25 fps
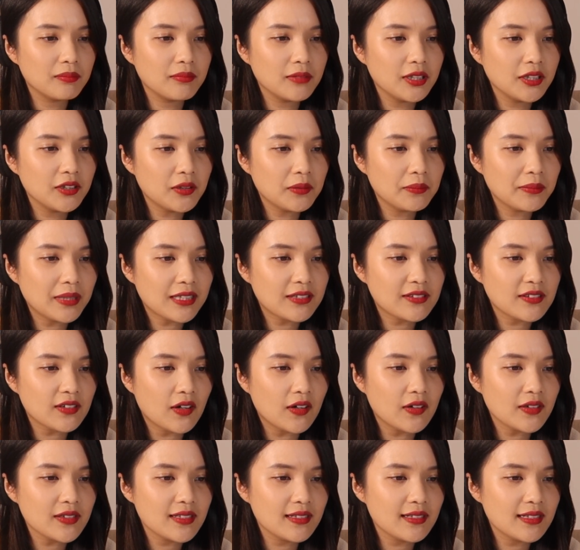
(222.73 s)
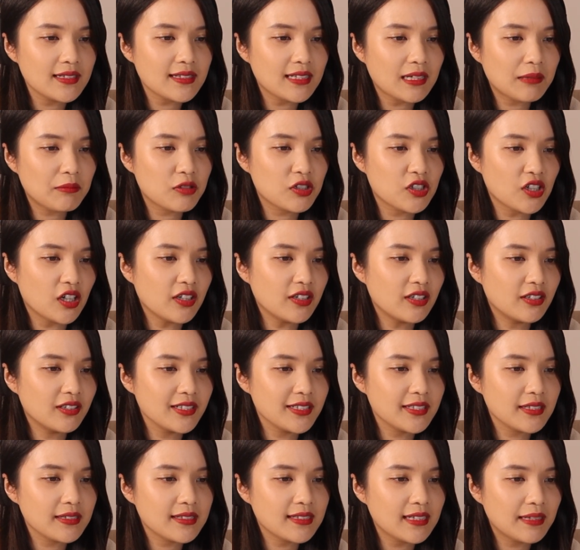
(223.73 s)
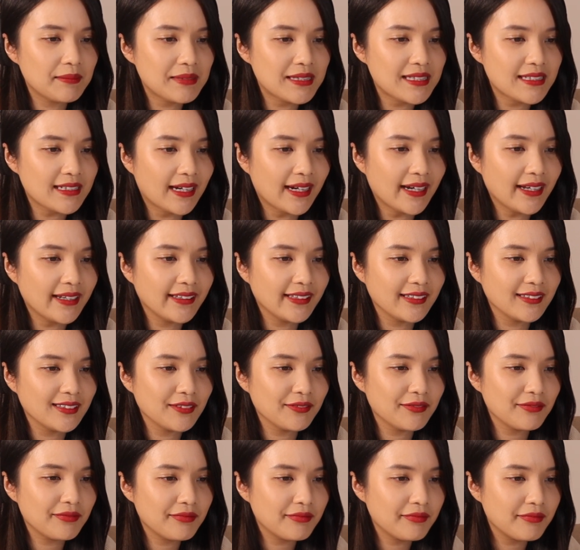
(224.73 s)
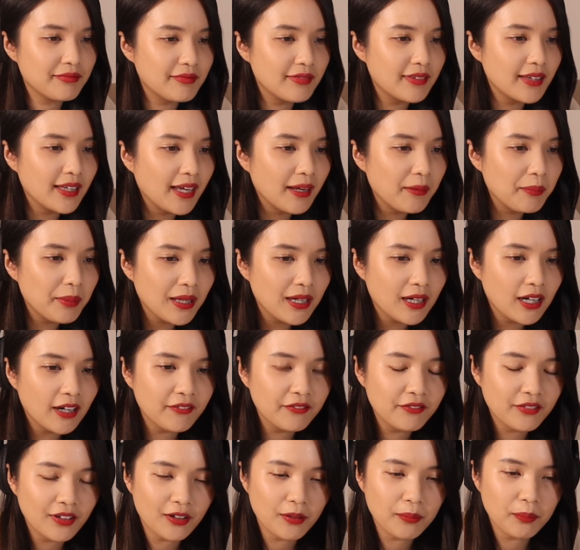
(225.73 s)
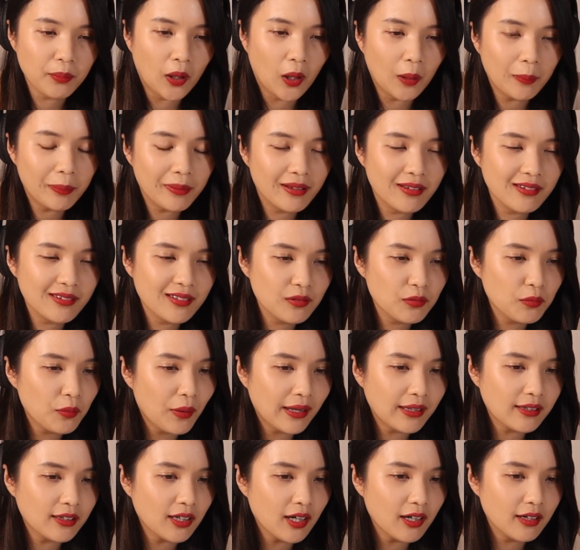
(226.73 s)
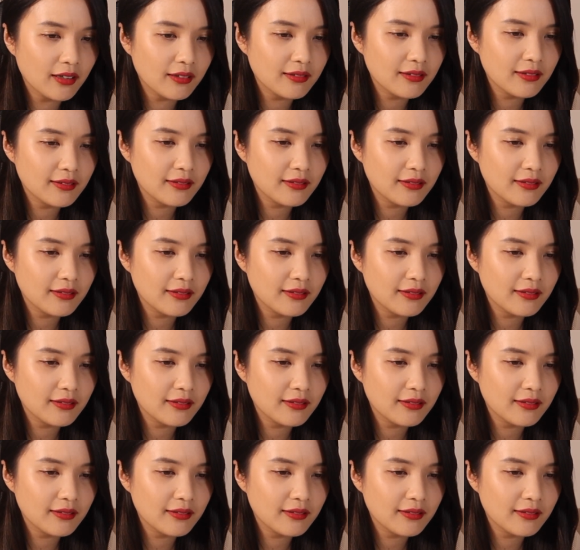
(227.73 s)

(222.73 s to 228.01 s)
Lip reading: you know, make songs in the same genre, in the same style, and if they become very popular, then why not?